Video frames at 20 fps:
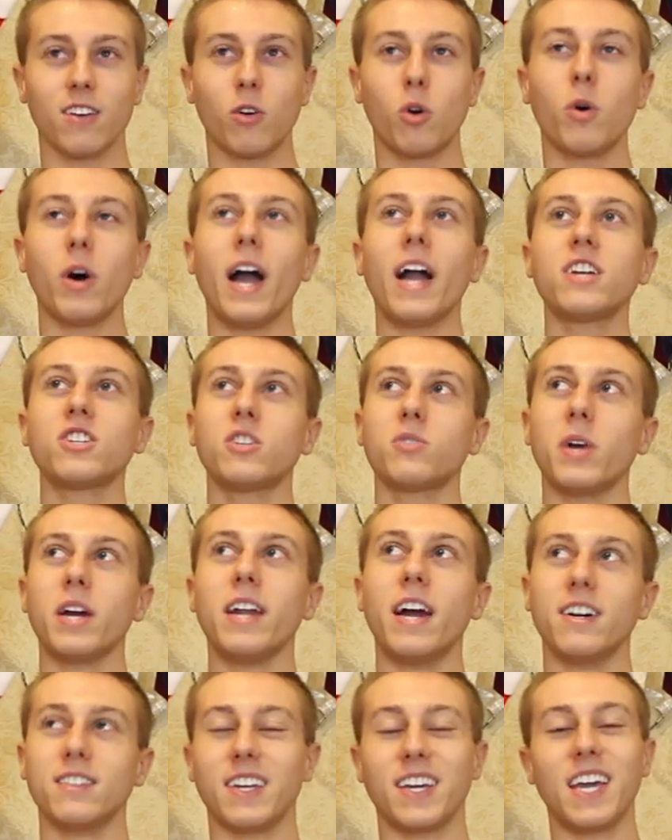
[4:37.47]
oh, actually
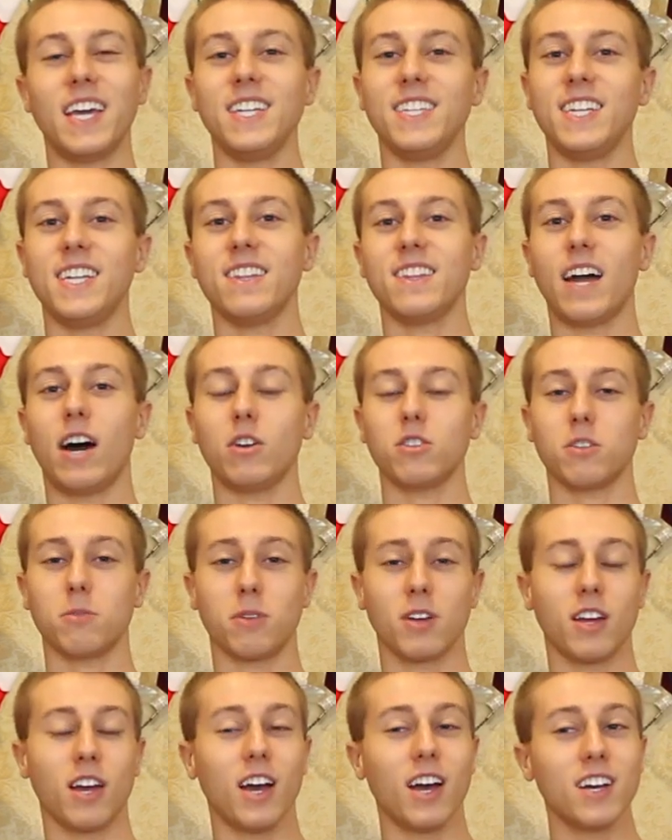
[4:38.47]
right now it's like eighteen thousand,
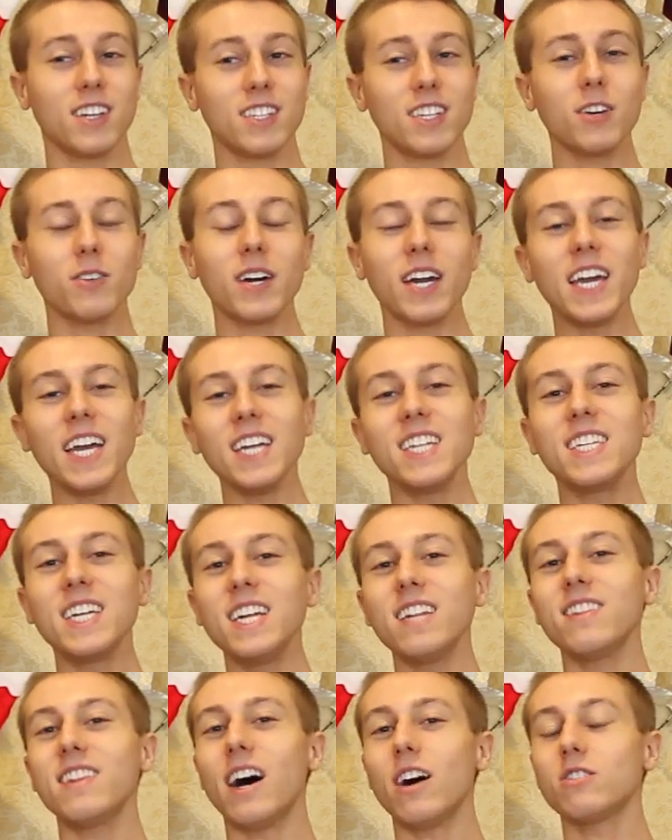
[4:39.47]
but still
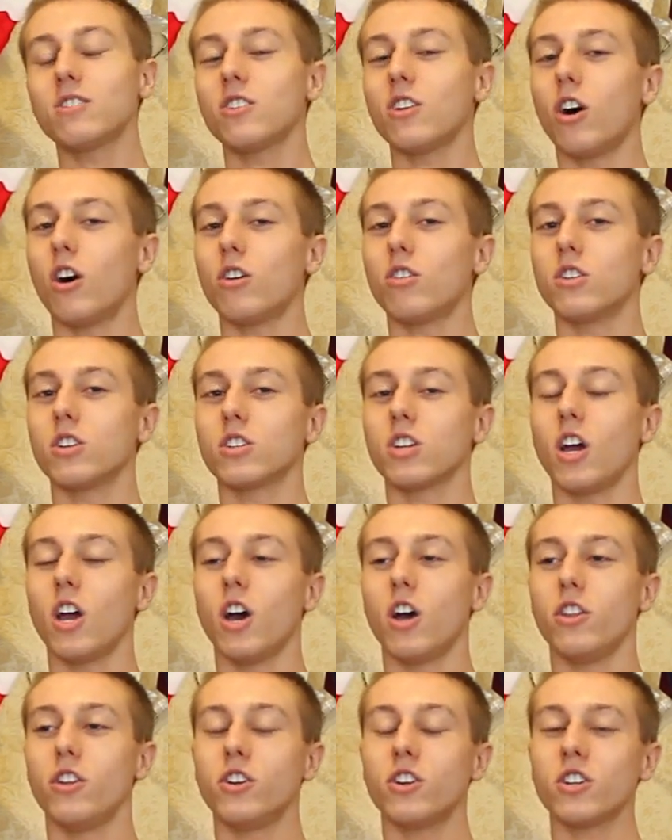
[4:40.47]
eighteen thousand dollars
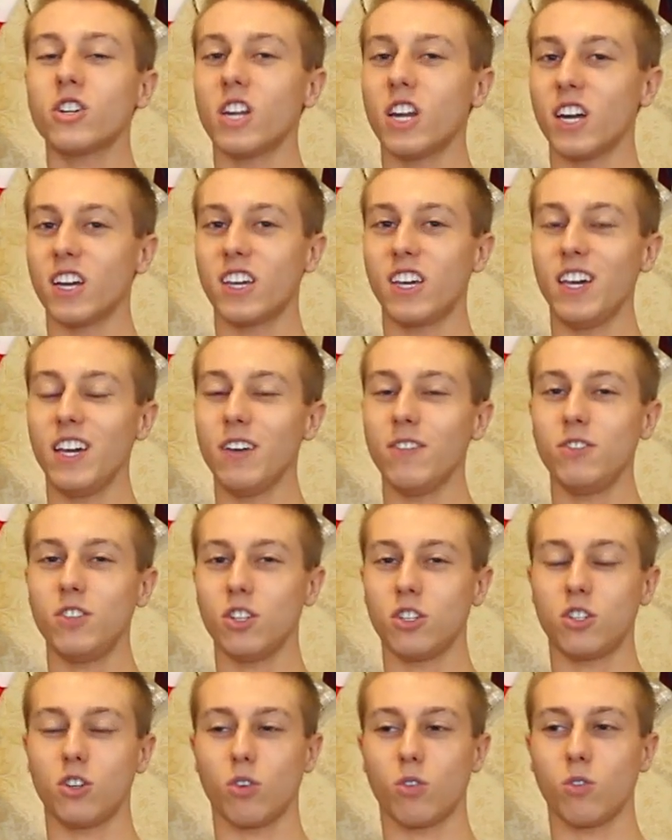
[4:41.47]
you're going to give
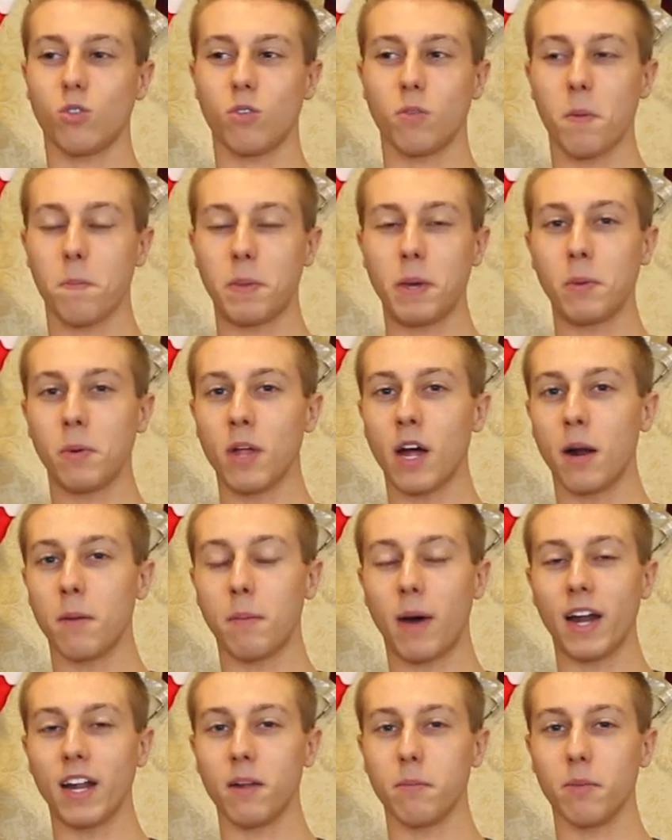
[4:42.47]
just to people that are
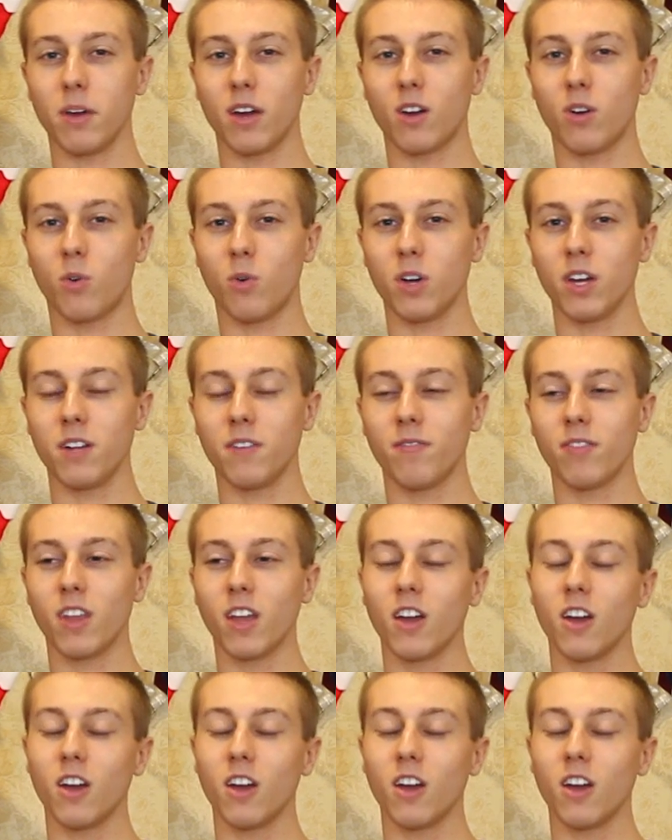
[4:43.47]
mining Bitcoin.